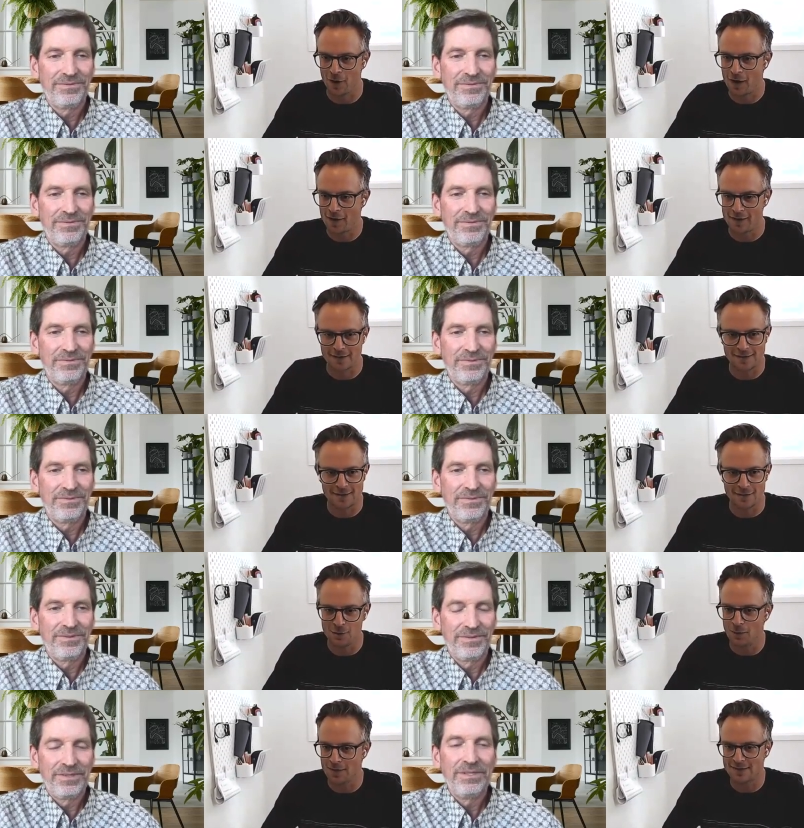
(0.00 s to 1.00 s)
Speaker 1: to your audience,
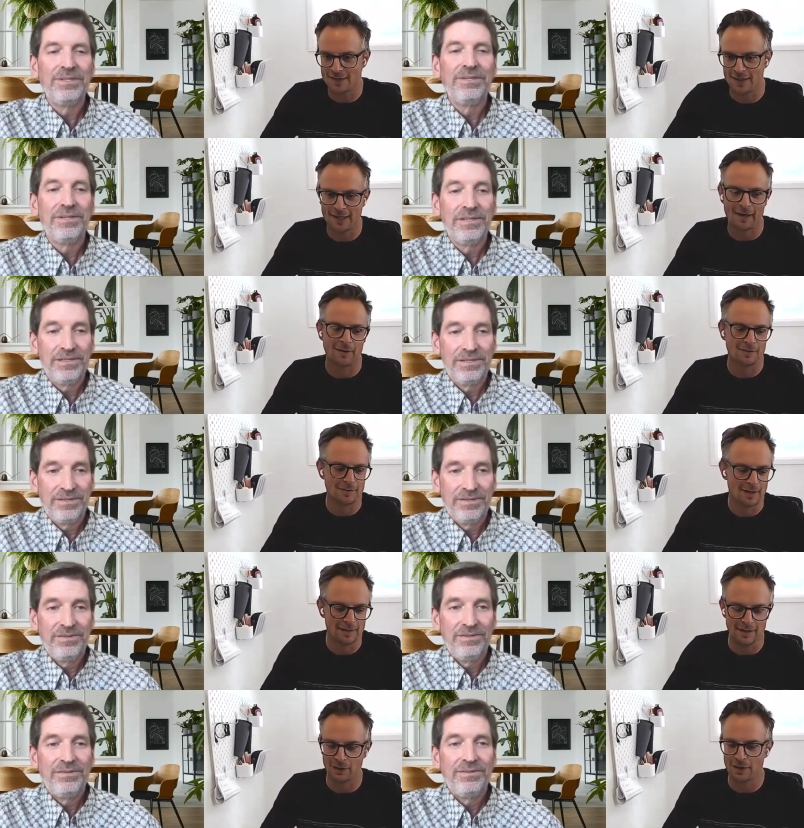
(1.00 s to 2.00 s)
you will stand out.
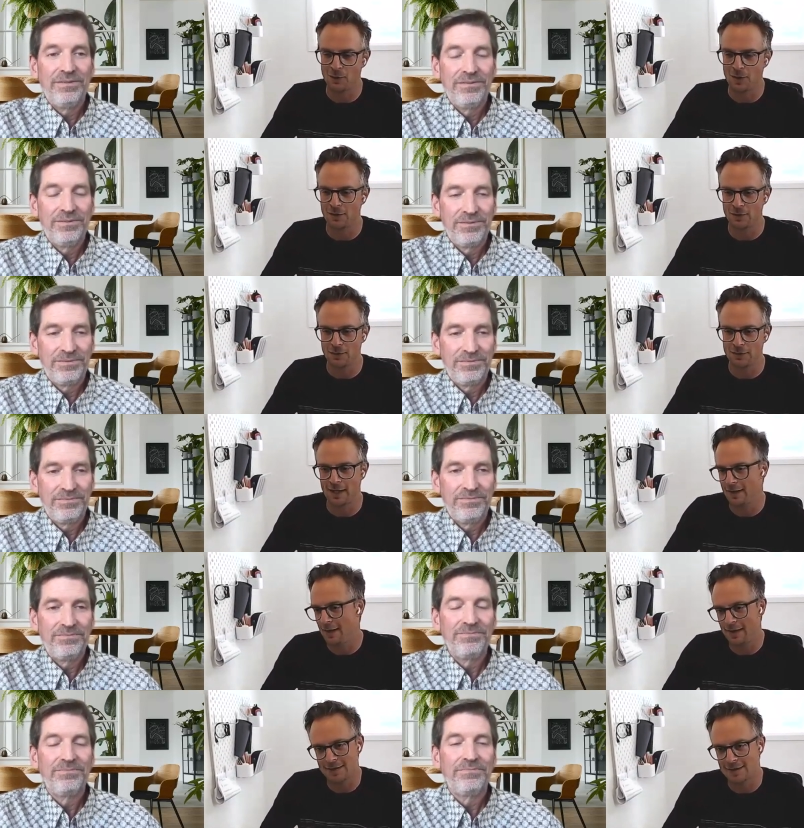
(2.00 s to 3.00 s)
And the only way to do
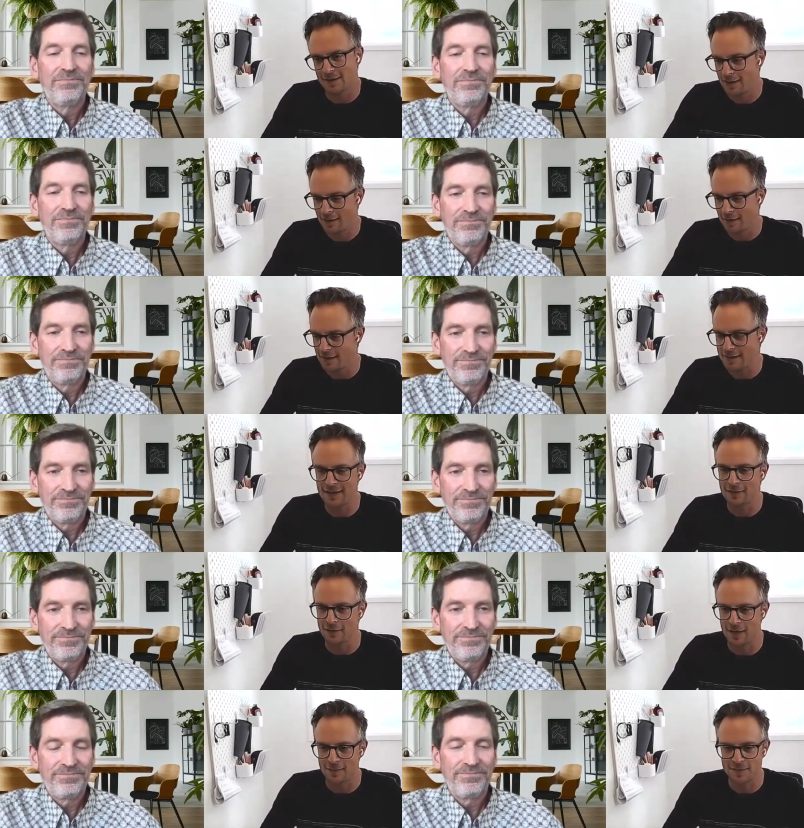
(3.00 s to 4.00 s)
that is
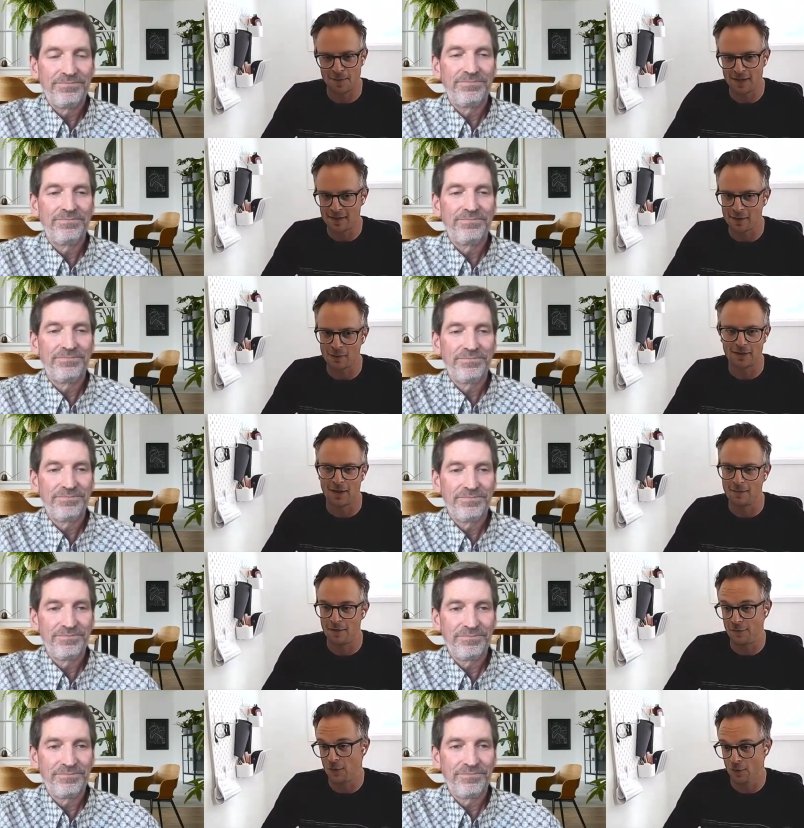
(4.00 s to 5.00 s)
listening to them, speaking with
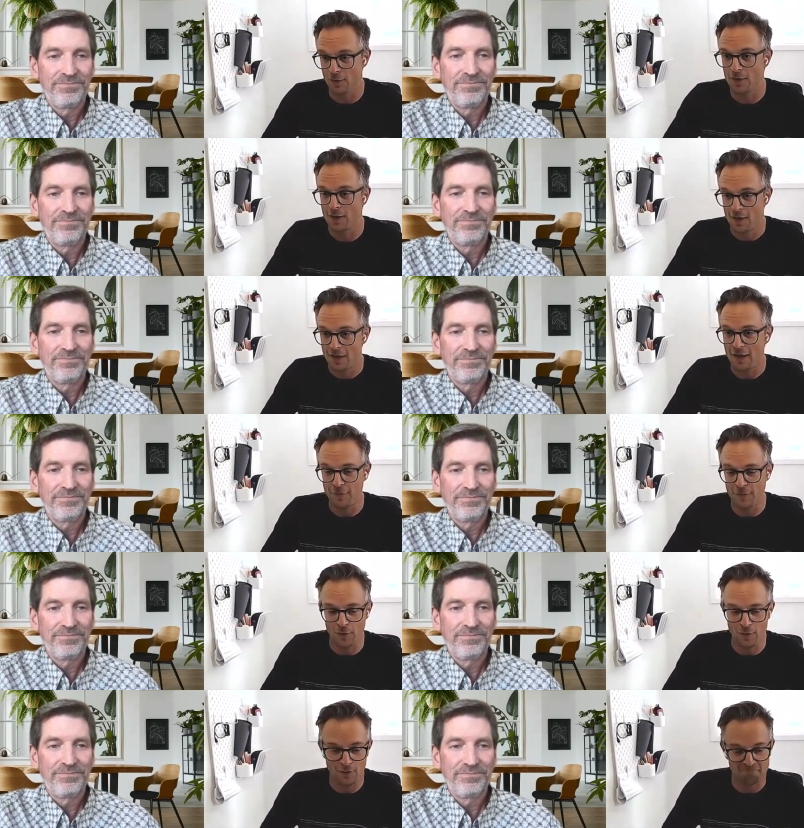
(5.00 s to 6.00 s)
them. If you're if
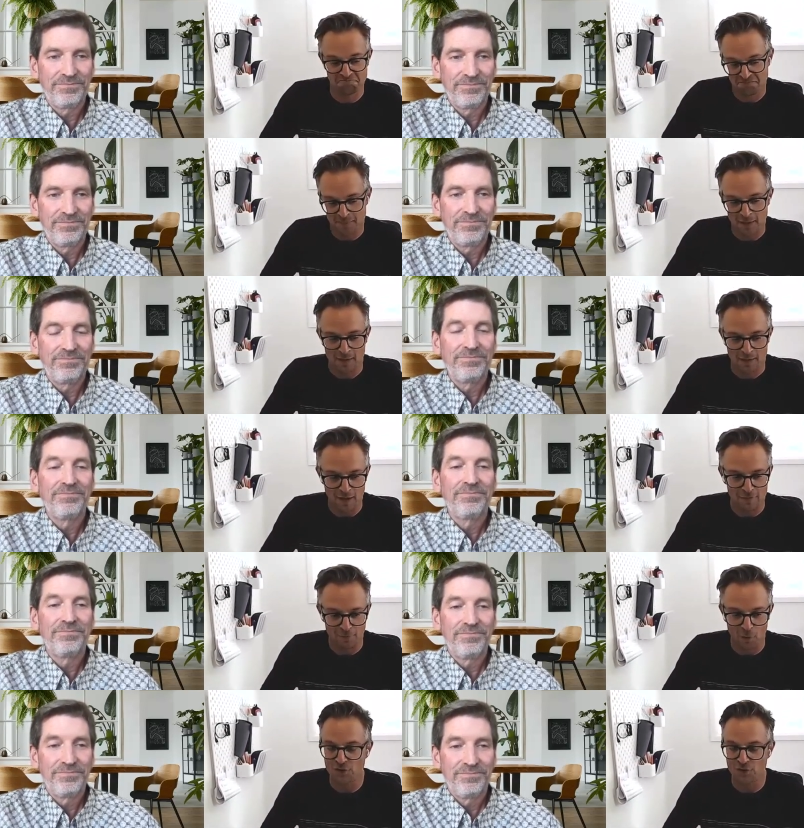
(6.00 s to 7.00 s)
you're
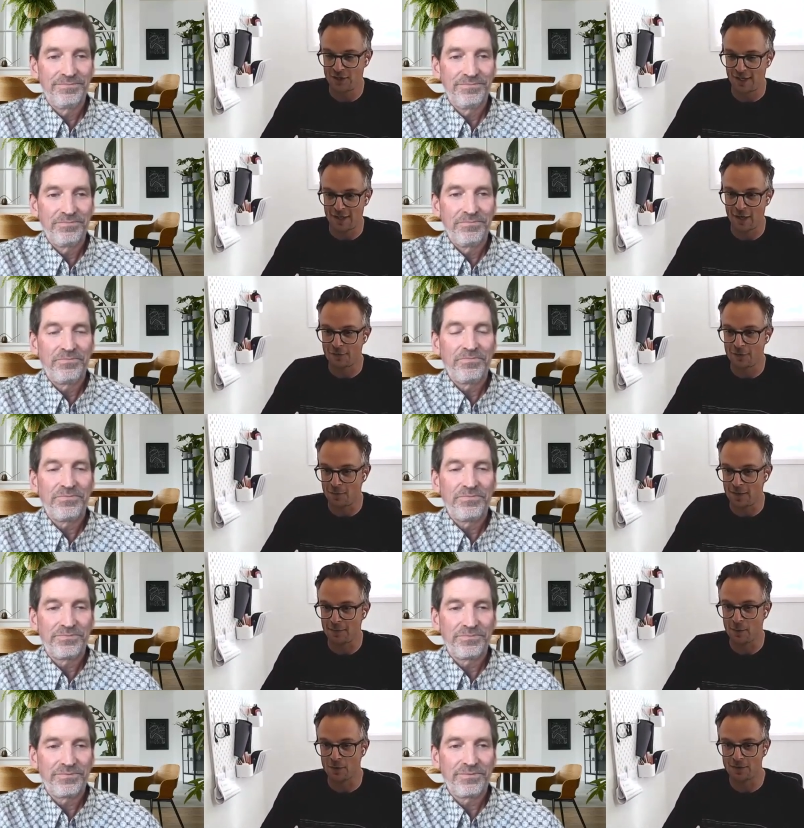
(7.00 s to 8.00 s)
uh, fortunate enough to
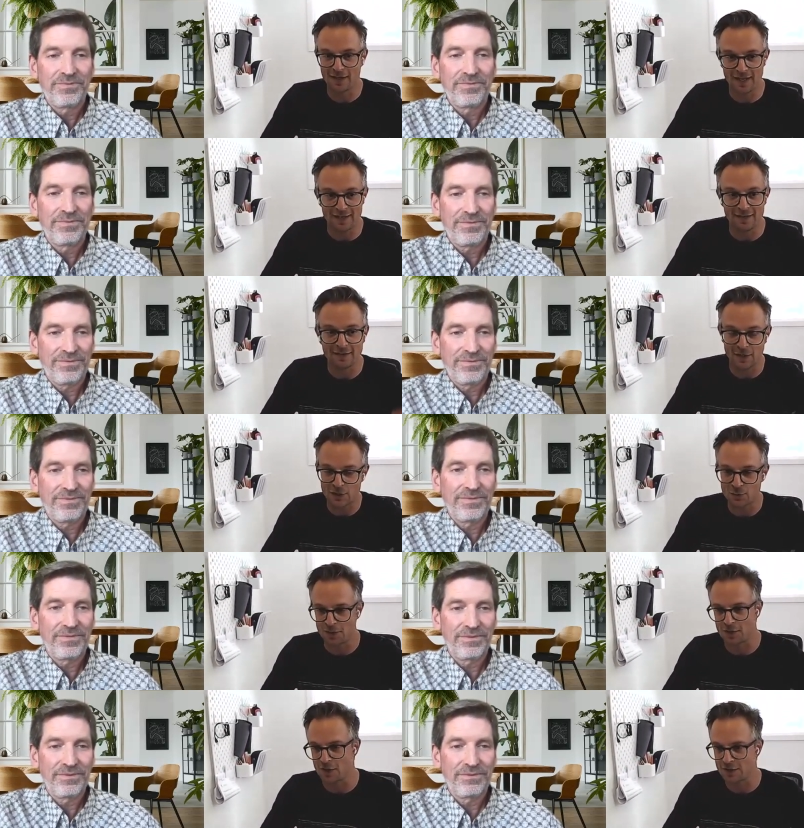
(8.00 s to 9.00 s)
be able to get in
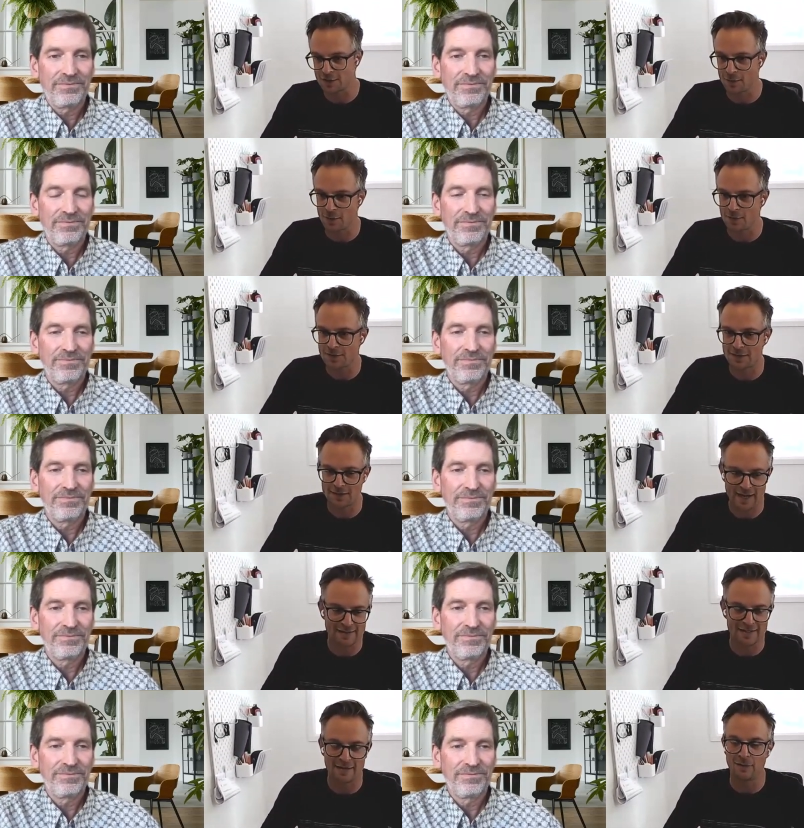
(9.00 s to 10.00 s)
touch with customers,
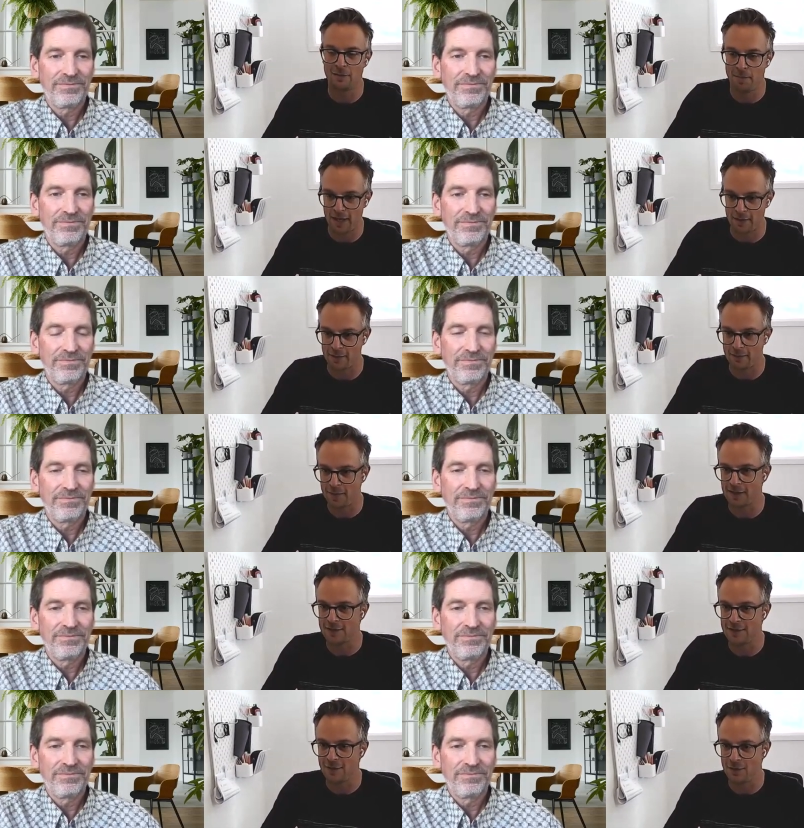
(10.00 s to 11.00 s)
that's even better
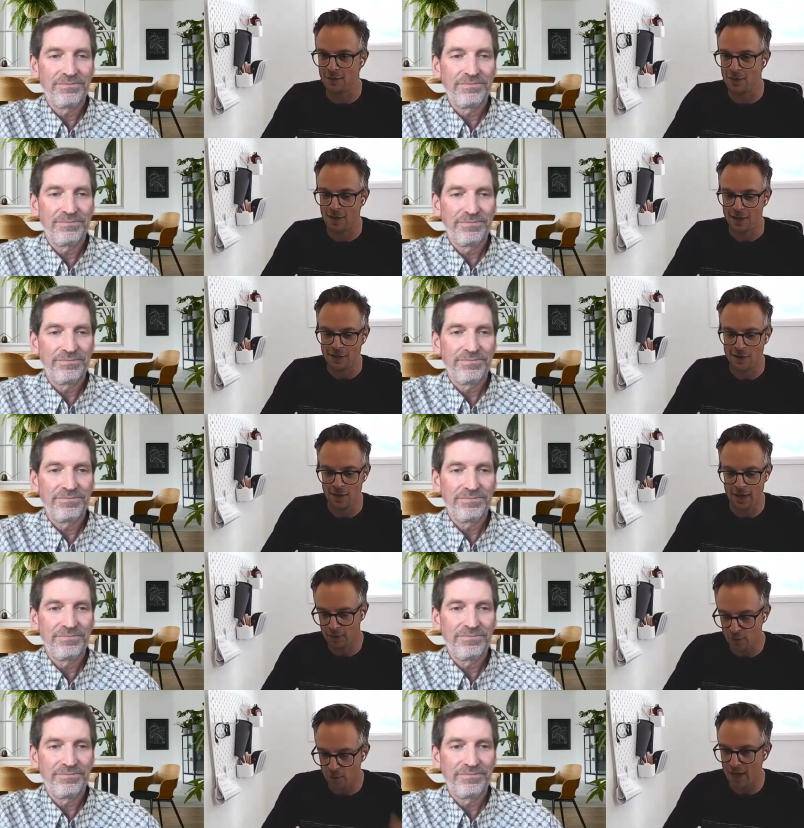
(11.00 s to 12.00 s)
because you you
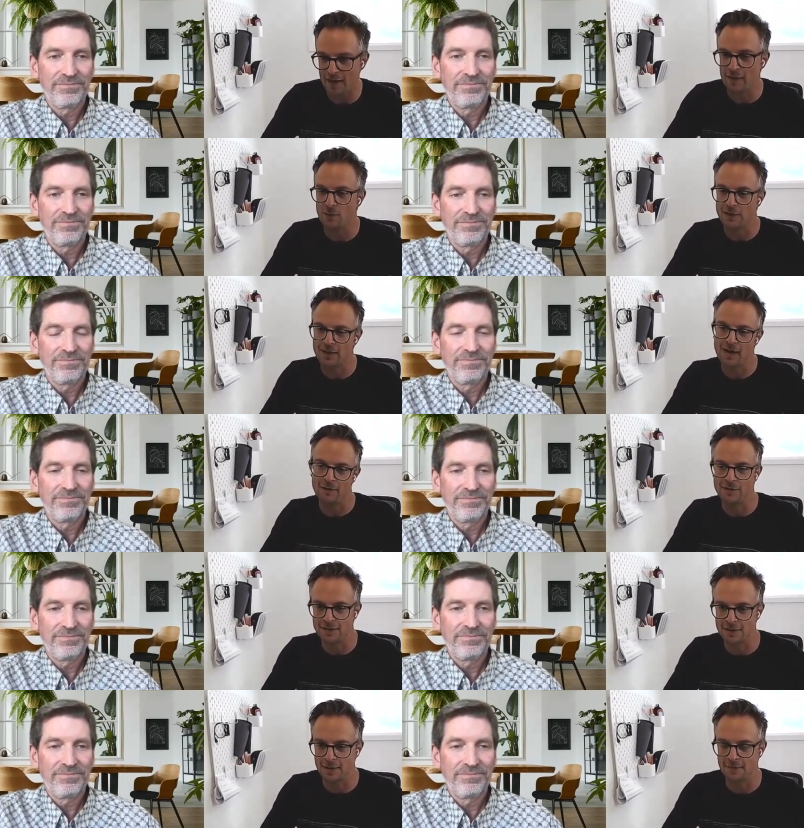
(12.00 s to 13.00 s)
hear directly what they have
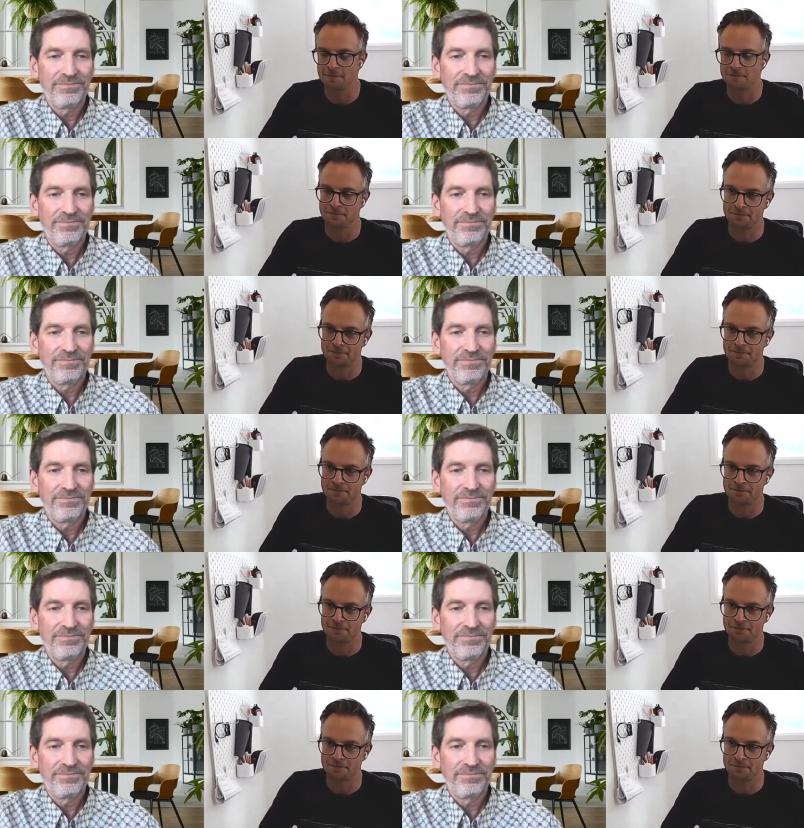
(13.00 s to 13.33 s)
to say.